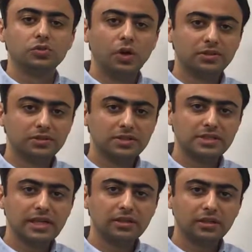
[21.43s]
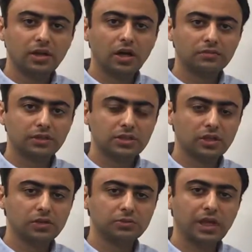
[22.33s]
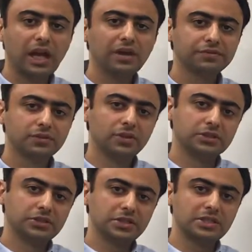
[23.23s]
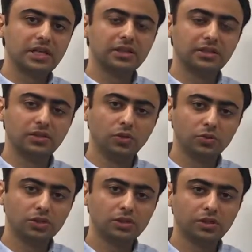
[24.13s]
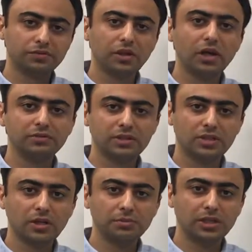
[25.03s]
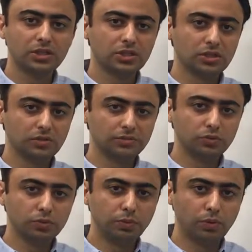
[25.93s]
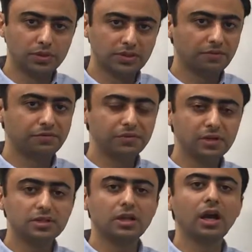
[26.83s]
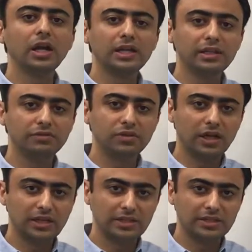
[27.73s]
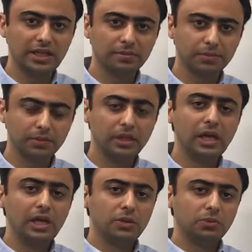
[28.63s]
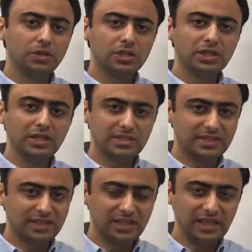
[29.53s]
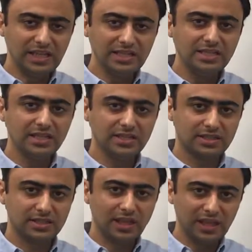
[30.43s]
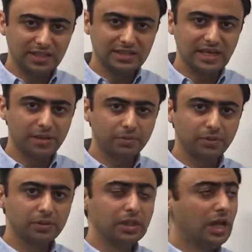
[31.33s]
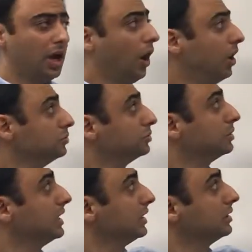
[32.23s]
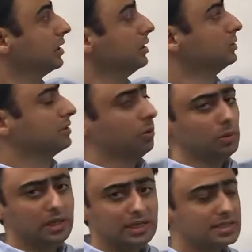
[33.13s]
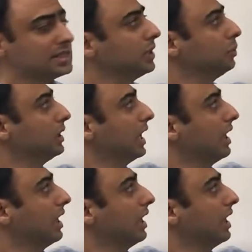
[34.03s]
To understand the convex hull, we have to understand the notion of convex combination of two points. First, I'll give you an example which is the easiest example on real line. Let's say we